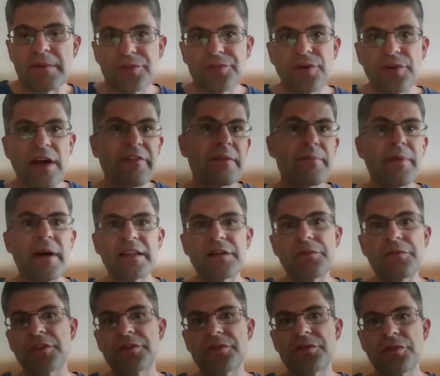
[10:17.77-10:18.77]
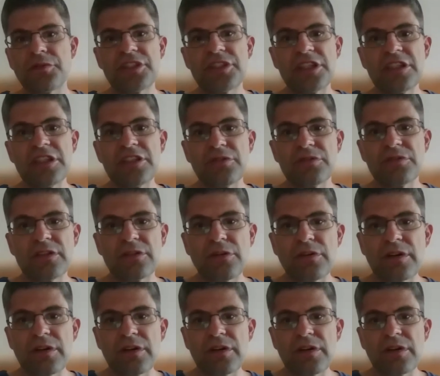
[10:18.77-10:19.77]
So everybody wants to issue the
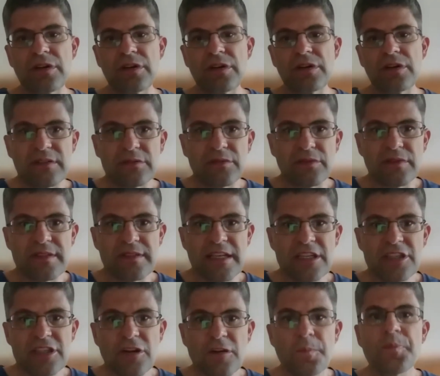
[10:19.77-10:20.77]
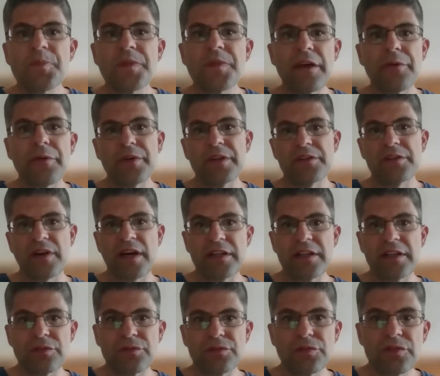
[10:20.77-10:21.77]
token without authorization, and we try
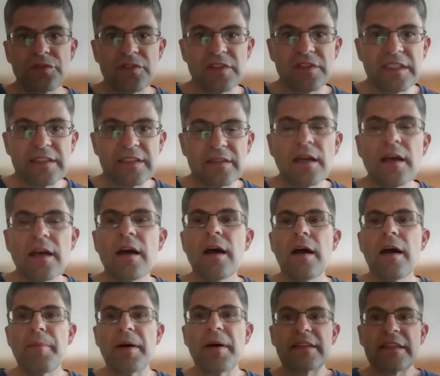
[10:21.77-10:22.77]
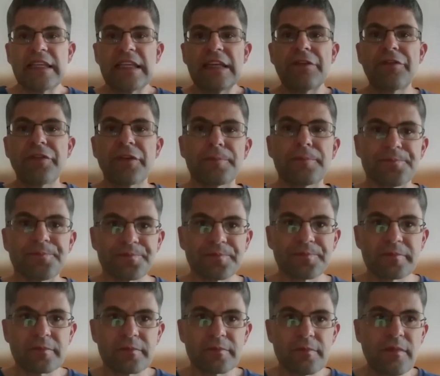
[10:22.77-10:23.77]
to do it. But if
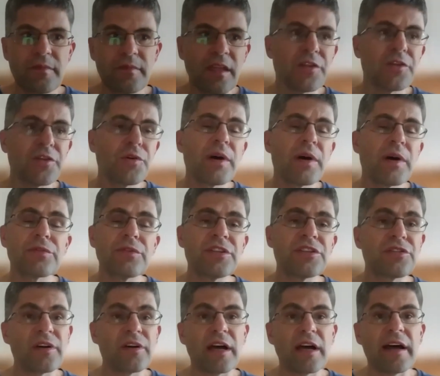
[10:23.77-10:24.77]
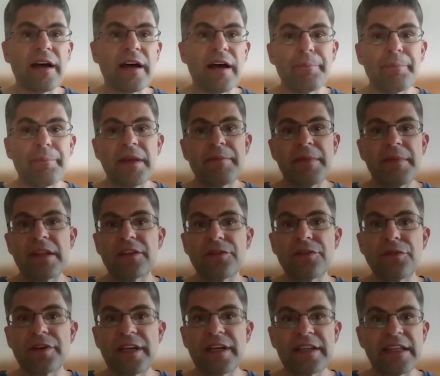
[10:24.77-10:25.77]
you want to issue a payment
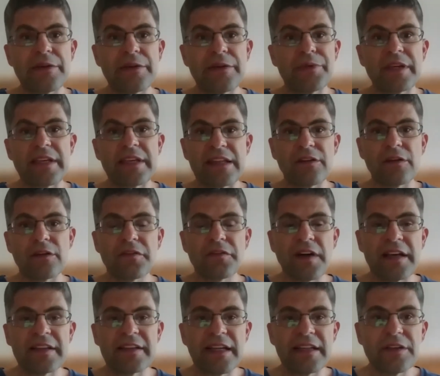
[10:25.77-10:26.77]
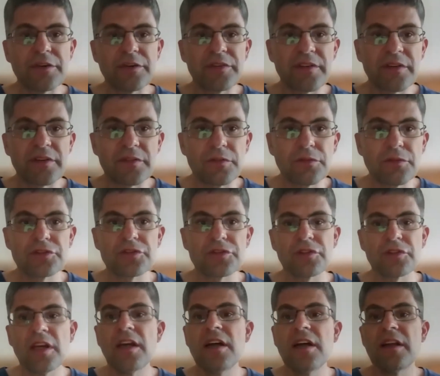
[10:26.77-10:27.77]
token and we cannot find any other solution,
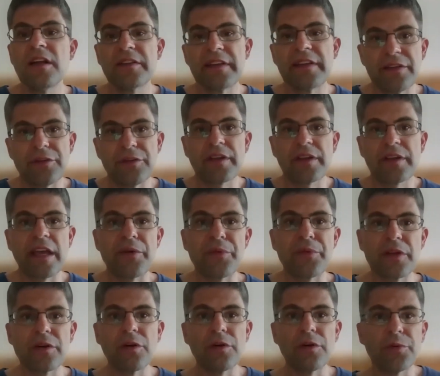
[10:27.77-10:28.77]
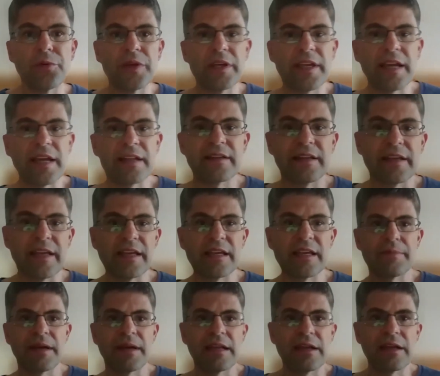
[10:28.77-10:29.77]
then okay, we go, we get the
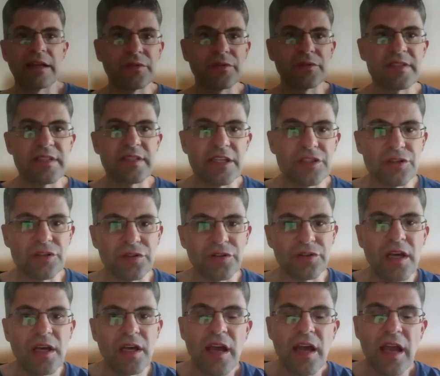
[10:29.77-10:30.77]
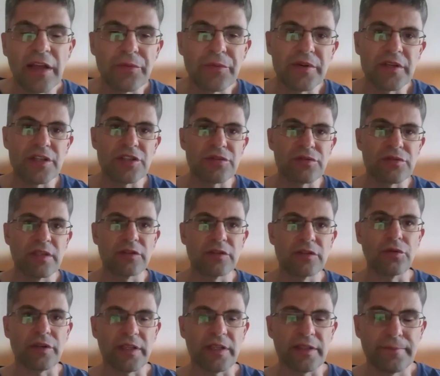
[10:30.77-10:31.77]
AML authorization and we issue the
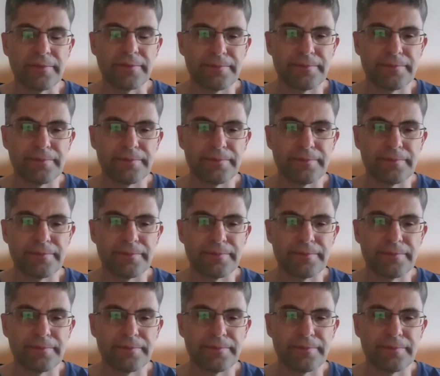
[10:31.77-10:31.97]
token.